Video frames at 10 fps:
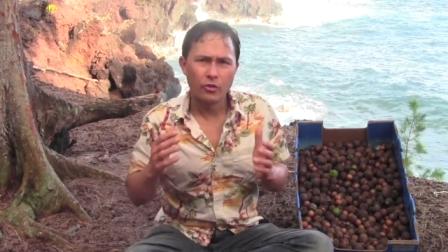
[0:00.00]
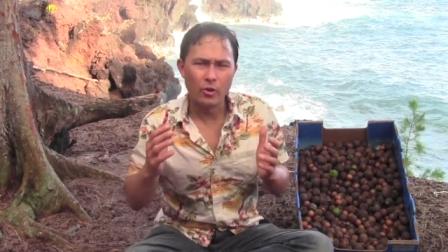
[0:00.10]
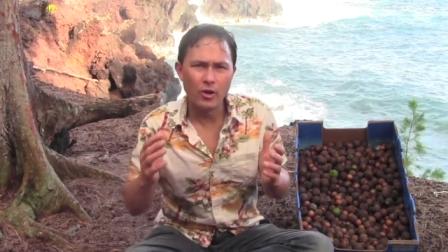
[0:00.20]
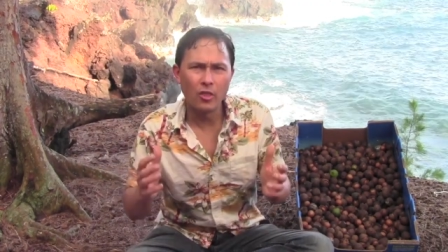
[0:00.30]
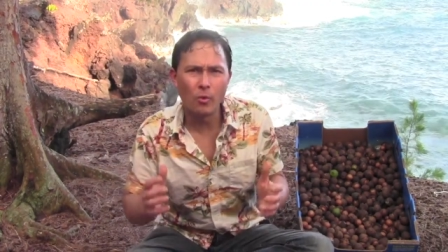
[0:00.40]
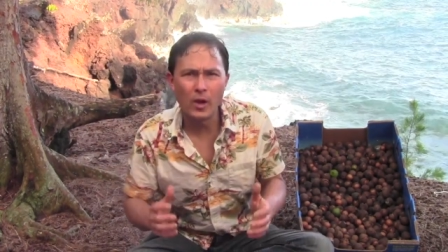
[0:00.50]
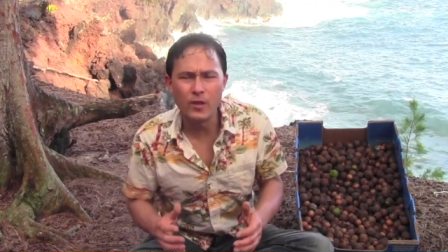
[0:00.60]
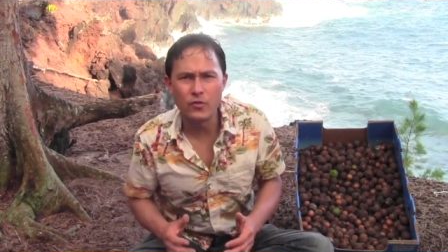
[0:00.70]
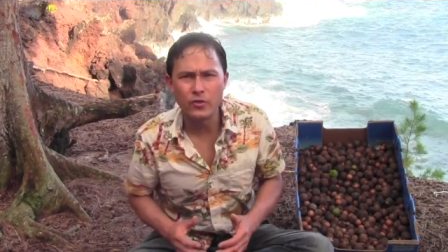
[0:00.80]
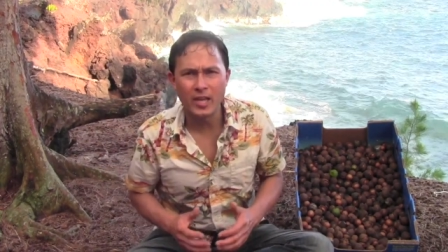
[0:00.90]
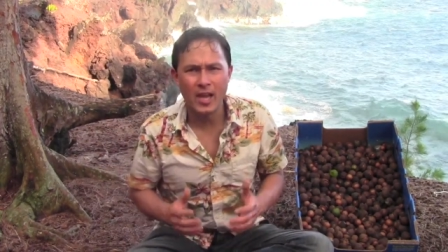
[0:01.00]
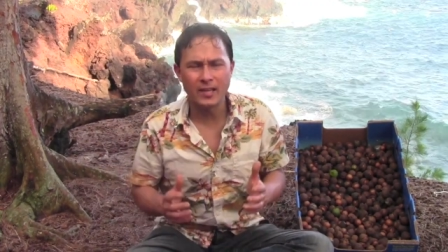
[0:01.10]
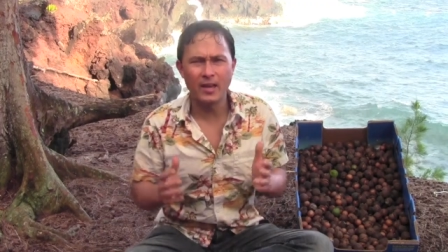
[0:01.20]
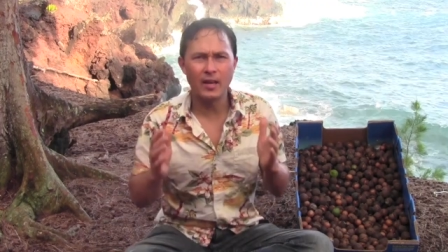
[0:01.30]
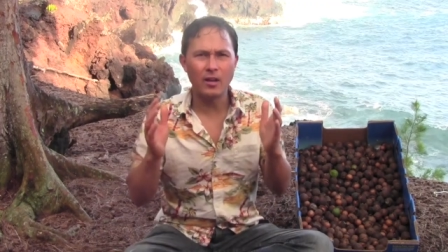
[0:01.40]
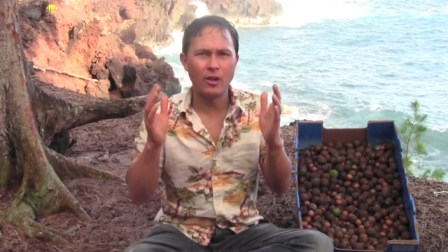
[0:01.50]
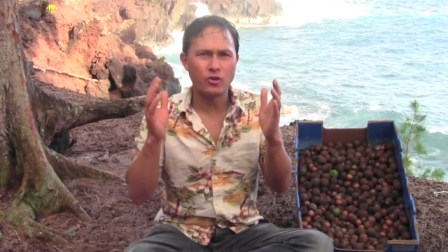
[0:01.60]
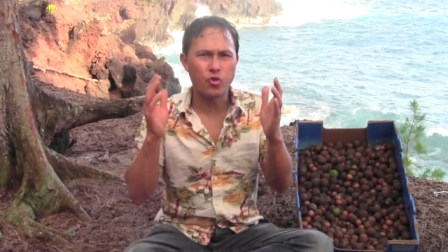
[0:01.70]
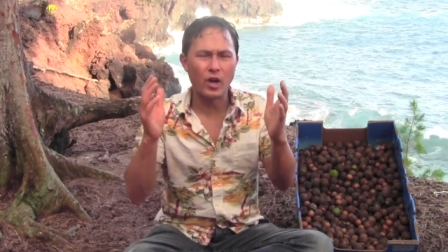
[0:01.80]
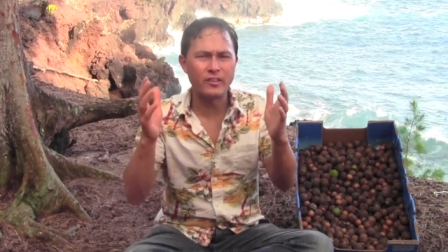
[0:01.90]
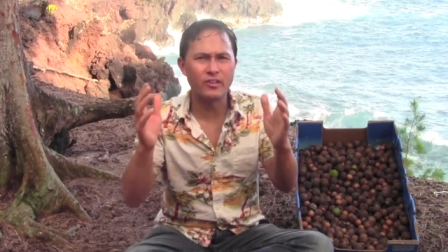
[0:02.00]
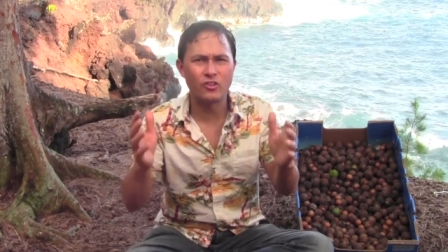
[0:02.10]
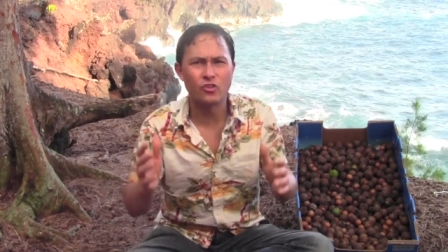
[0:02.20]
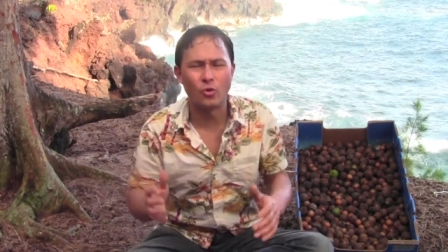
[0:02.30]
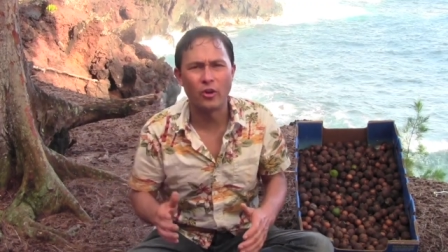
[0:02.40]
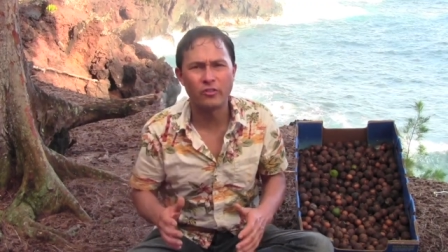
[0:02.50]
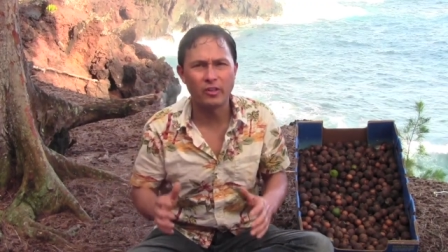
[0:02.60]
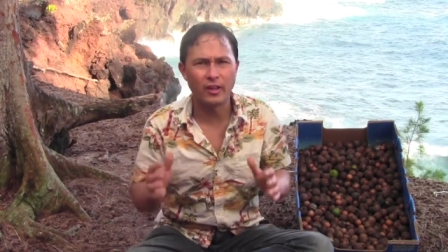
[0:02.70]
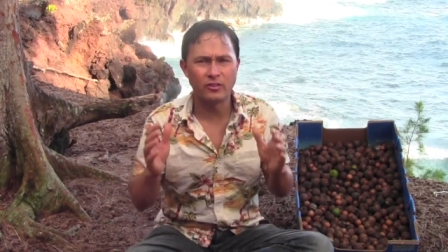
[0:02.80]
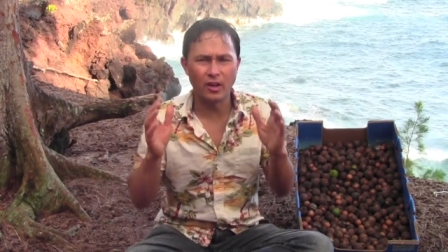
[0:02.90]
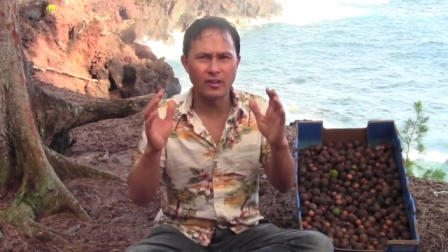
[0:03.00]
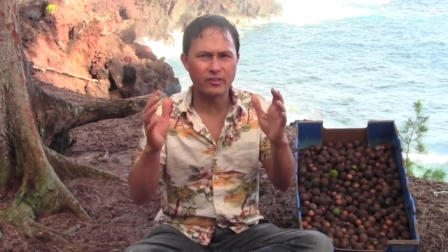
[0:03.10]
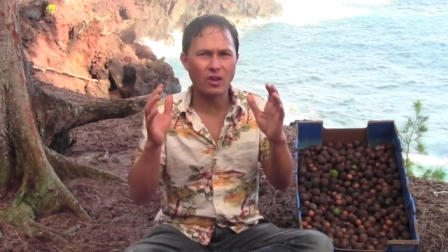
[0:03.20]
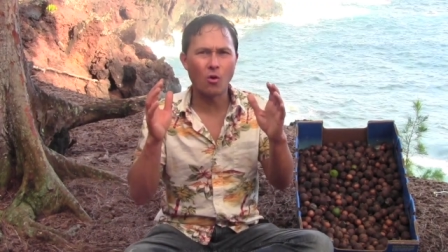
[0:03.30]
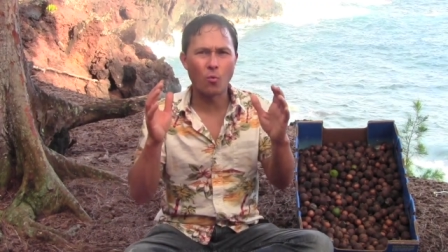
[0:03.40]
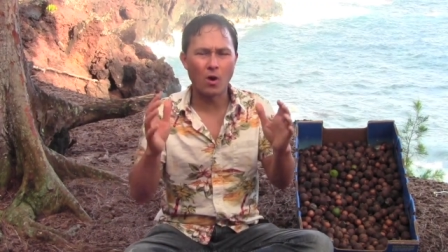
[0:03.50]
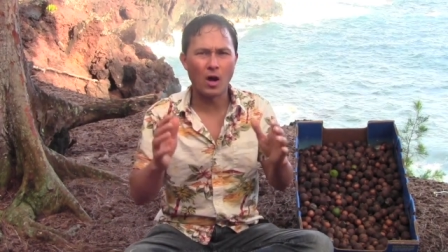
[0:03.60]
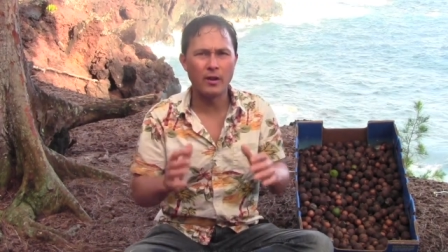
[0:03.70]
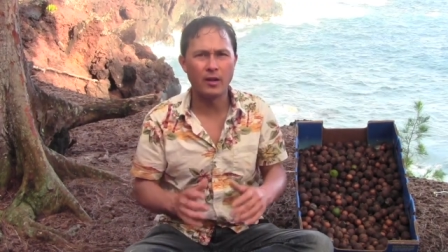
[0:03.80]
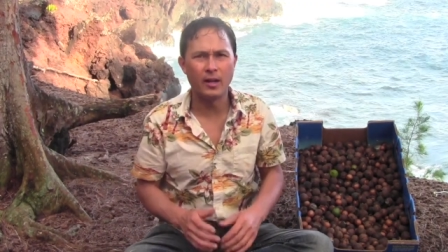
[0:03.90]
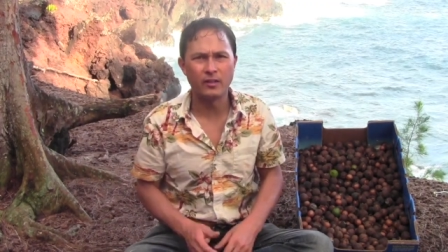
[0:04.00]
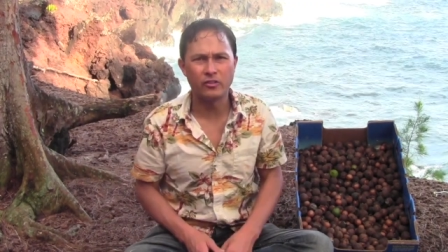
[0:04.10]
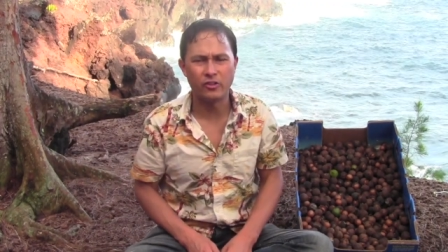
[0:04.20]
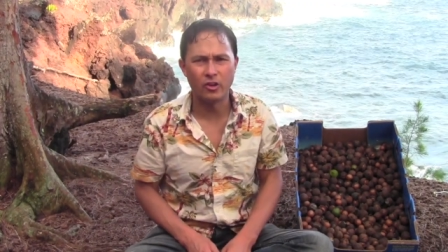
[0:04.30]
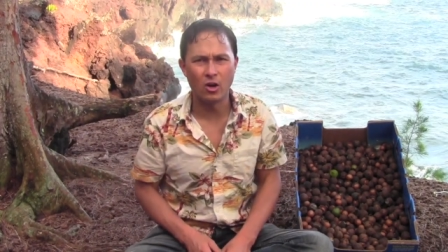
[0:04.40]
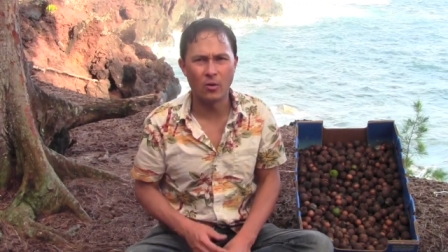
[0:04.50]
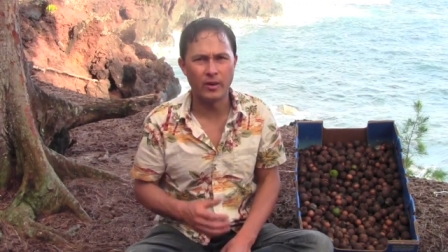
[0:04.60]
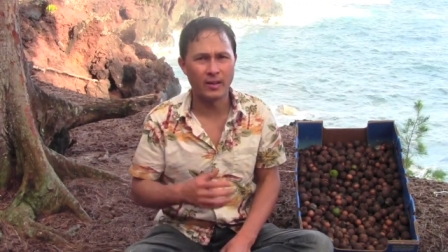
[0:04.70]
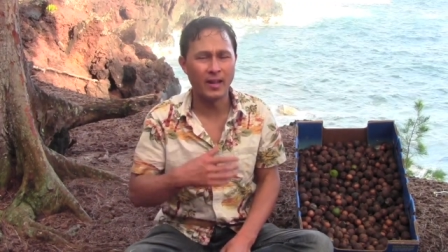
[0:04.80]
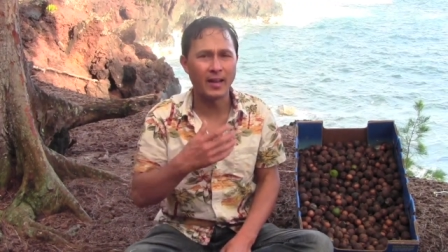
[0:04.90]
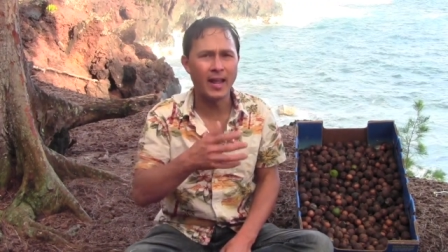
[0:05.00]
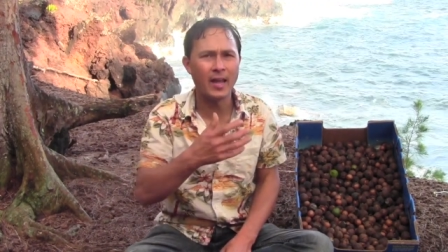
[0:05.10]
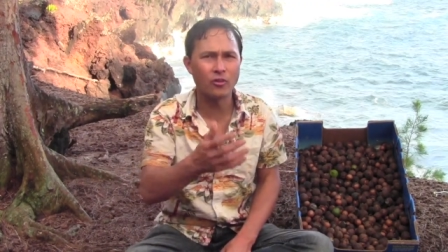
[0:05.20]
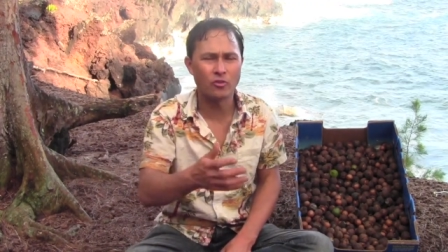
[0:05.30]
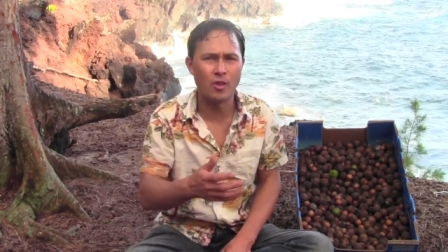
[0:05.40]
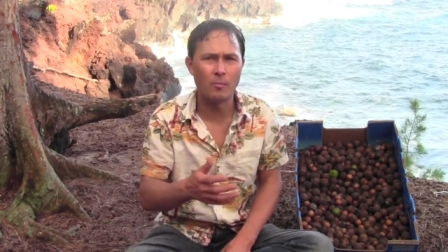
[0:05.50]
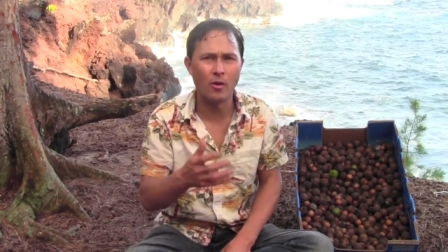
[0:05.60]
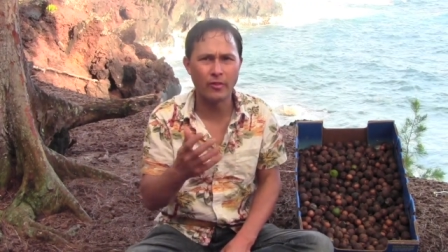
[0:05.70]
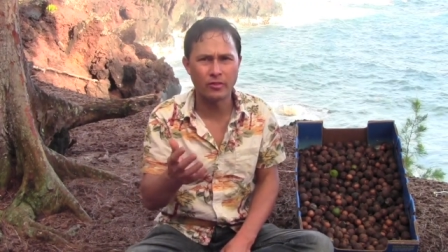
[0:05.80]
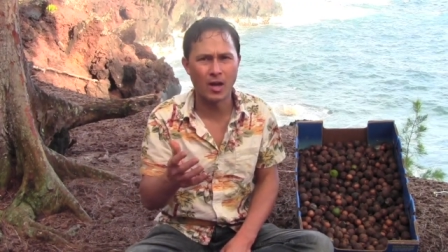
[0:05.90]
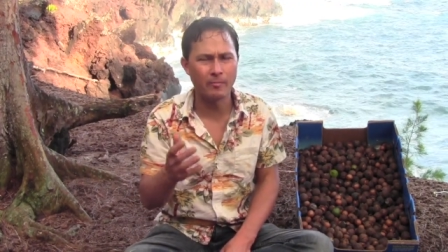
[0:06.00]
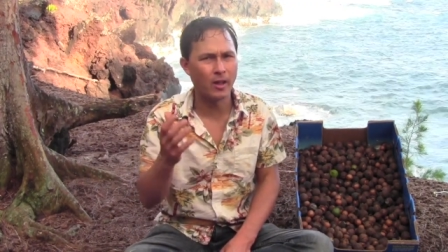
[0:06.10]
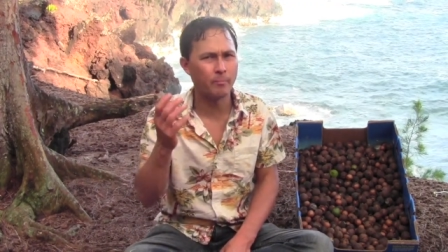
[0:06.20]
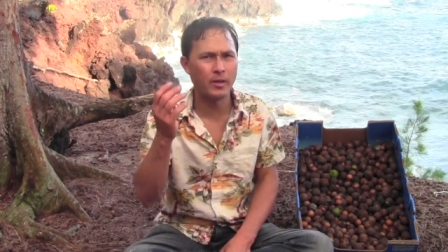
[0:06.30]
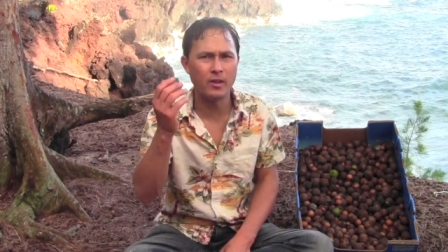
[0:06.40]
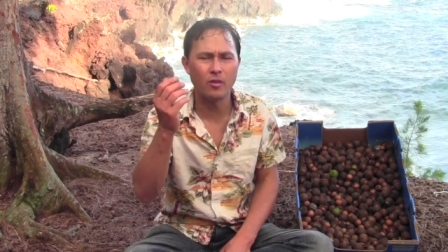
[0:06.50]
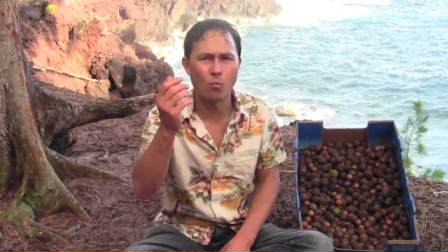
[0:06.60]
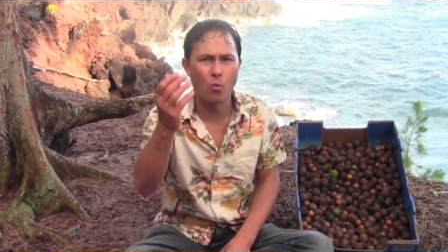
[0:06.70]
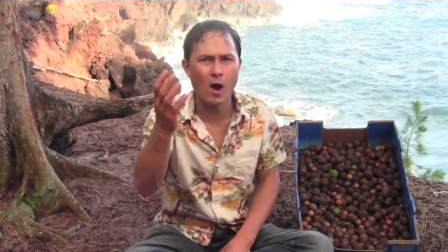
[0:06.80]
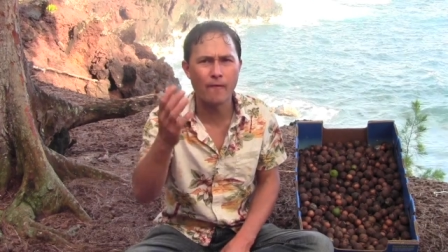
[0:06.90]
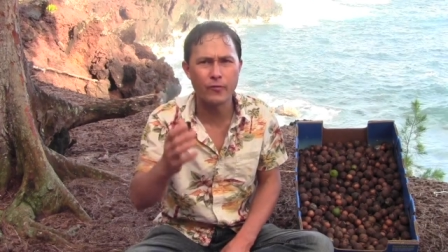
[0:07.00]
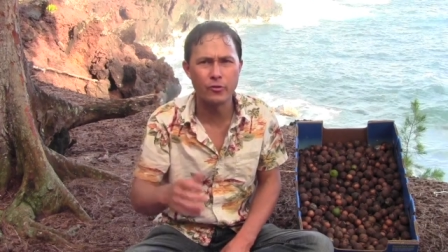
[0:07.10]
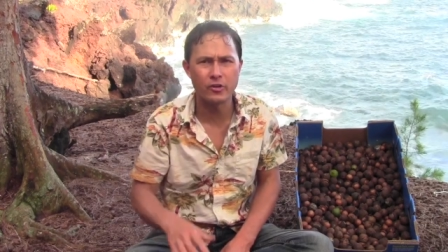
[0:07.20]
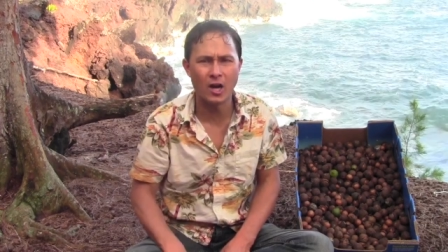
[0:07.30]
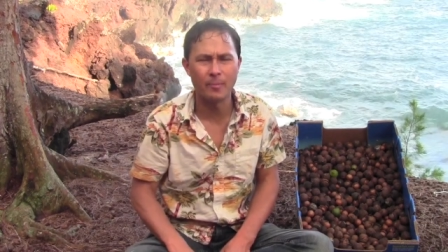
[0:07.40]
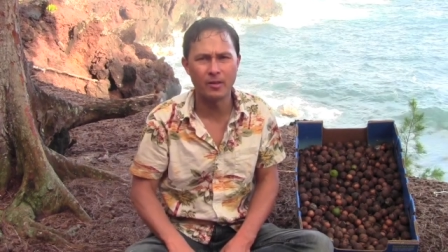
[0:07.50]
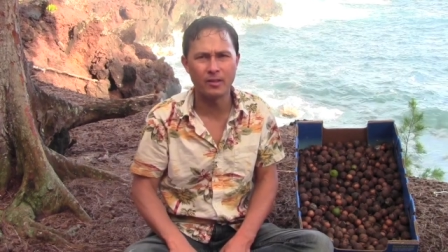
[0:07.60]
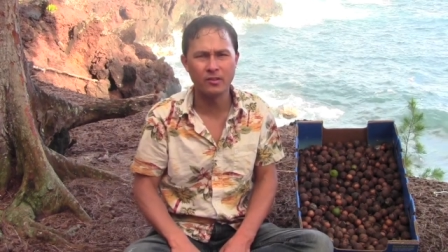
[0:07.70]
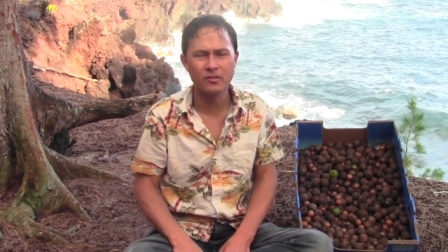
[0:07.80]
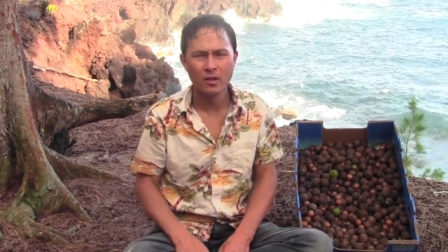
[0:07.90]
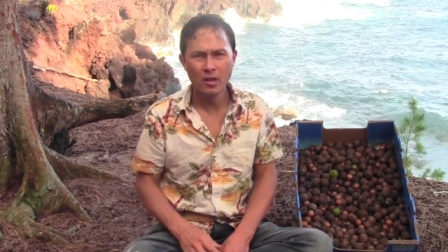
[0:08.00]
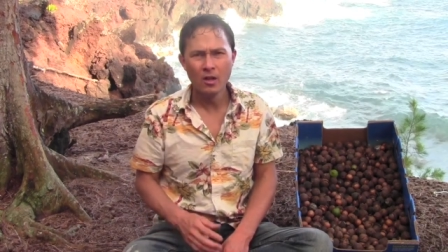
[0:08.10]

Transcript: So another way you can get a trusted source that does sell raw nuts, you know, and, and handles them all the time like many of the raw food companies.